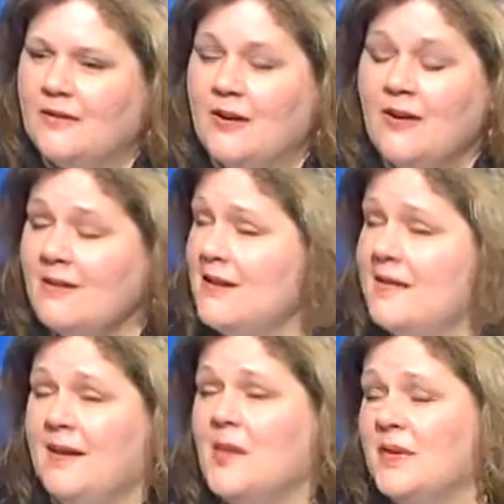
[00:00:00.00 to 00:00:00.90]
not only are
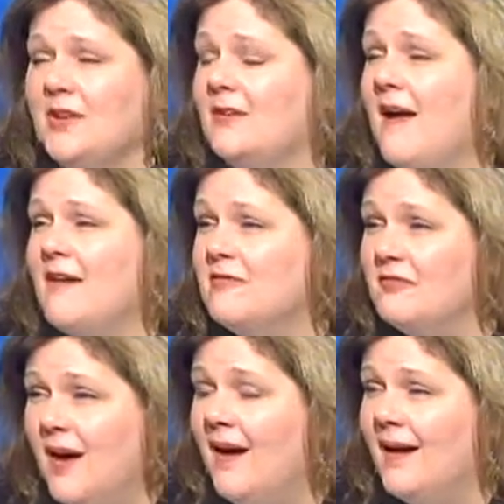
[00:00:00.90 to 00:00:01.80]
they coming here to have
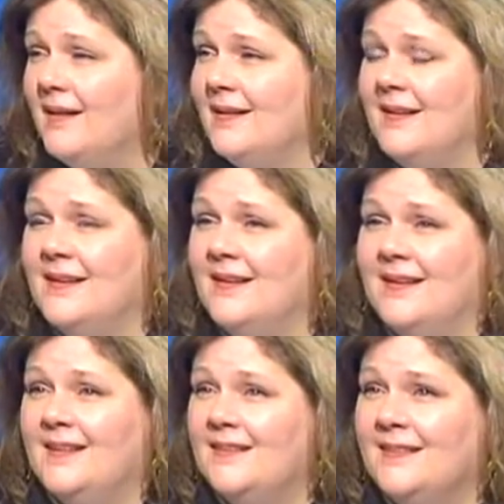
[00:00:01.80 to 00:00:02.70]
fun
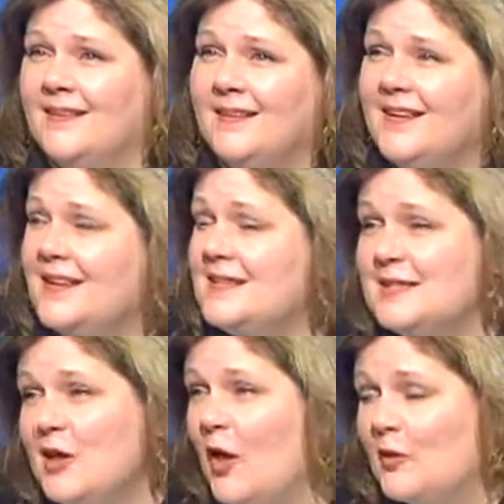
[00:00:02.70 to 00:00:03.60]
and
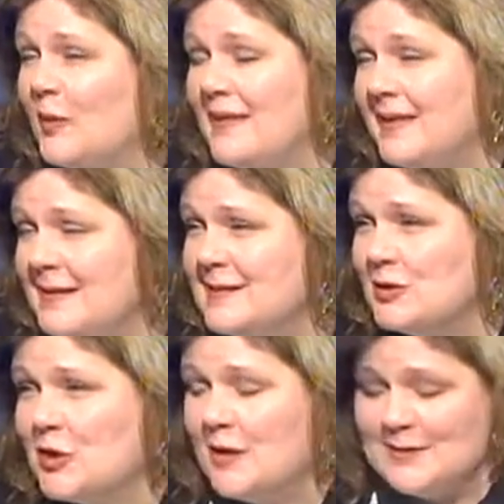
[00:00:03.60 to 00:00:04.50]
see all the great things in
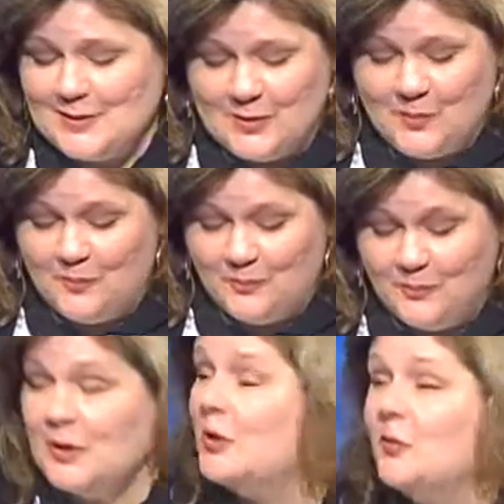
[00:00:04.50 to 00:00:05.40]
Charleston,
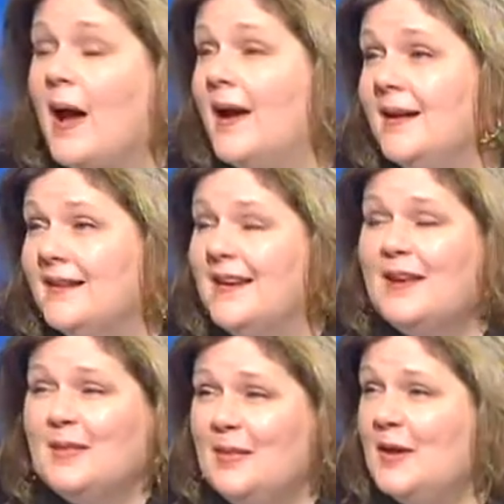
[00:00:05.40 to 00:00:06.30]
but you're right.
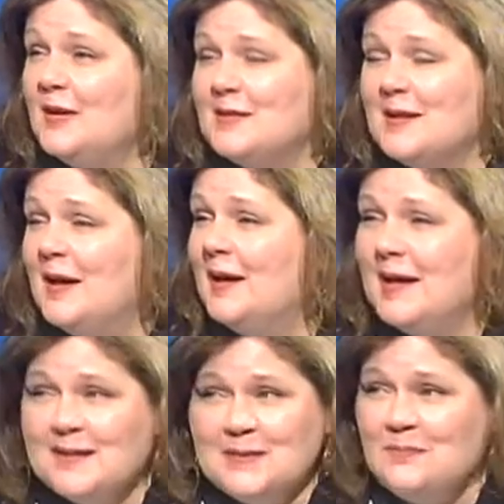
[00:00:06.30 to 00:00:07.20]
There's
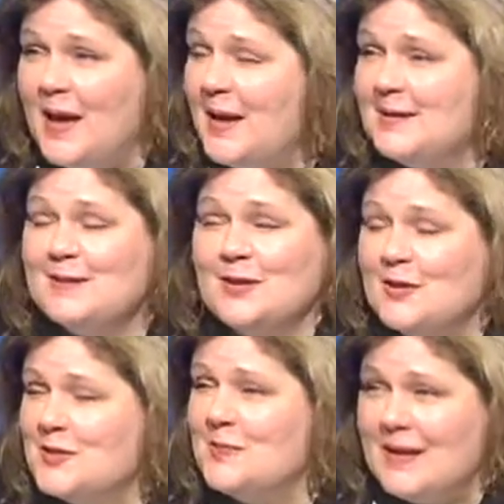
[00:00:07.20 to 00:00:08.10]
heads in beds, so
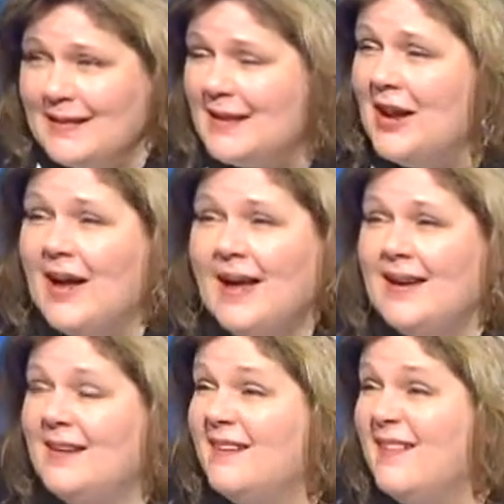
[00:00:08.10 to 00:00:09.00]
they're spending the
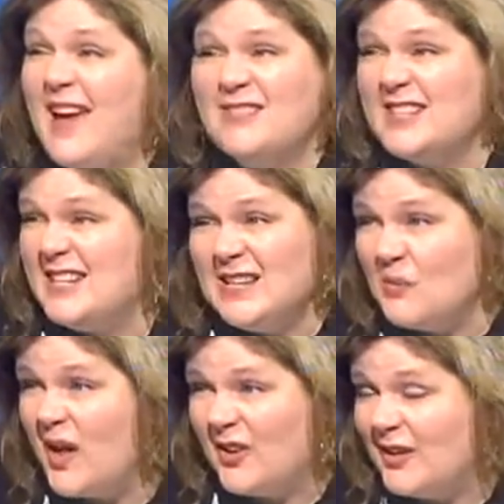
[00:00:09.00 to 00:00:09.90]
night. They have to eat
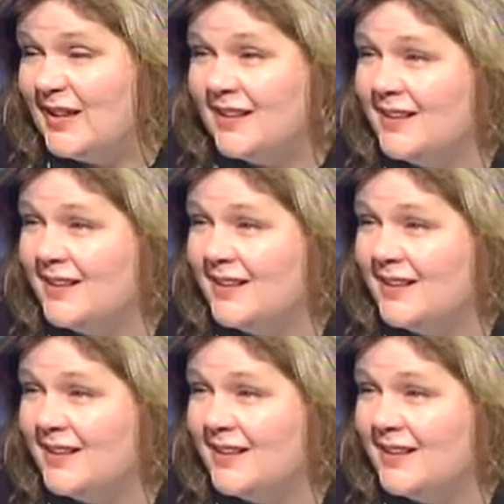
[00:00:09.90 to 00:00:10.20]
while they're here.